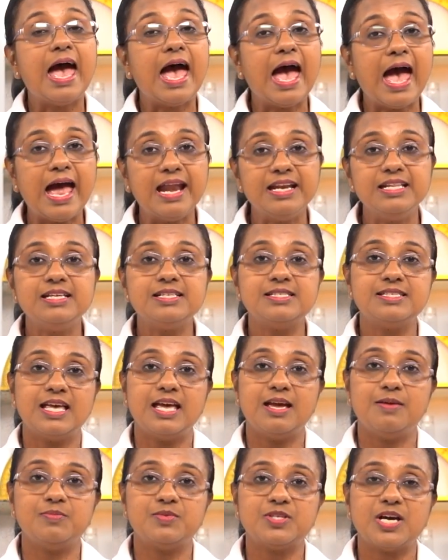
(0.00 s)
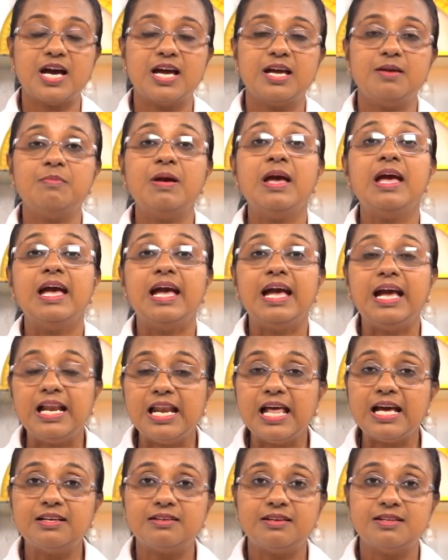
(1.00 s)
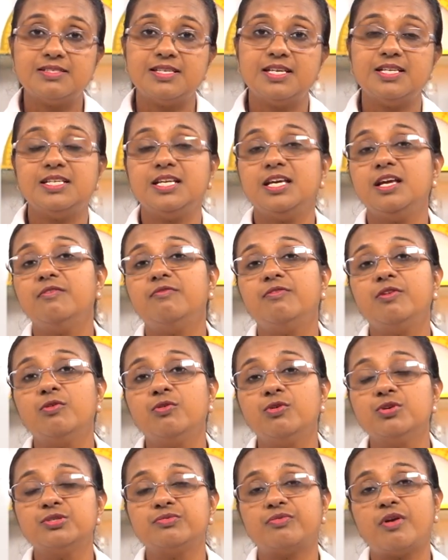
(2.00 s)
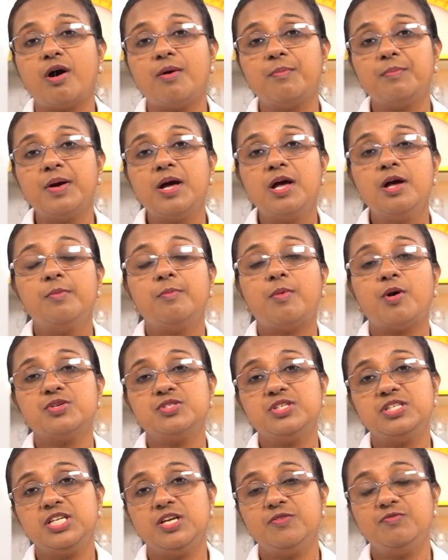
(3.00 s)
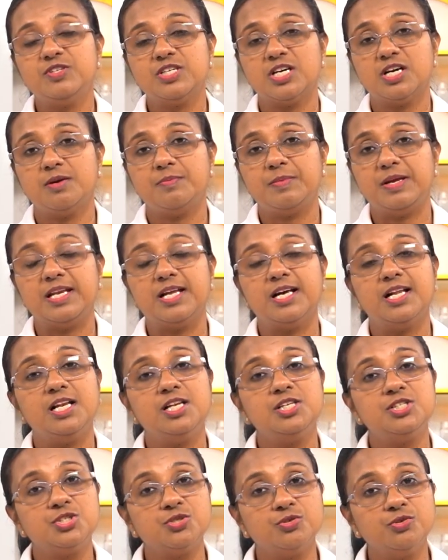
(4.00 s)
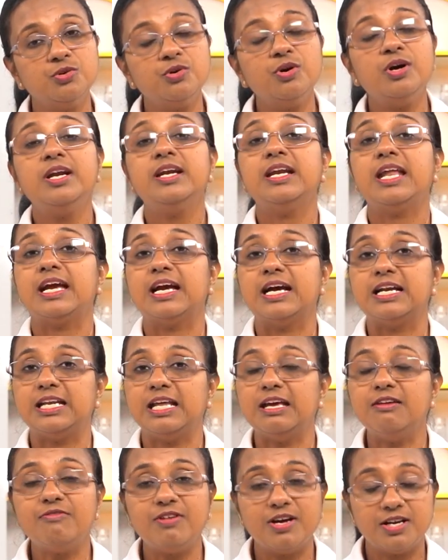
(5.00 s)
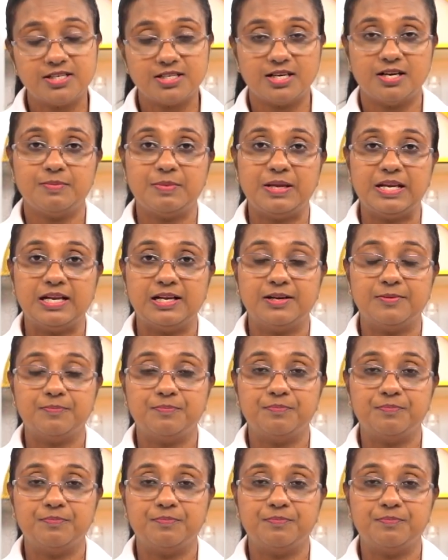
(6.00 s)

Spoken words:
At the same time, electricity flows from positive terminal to negative terminal.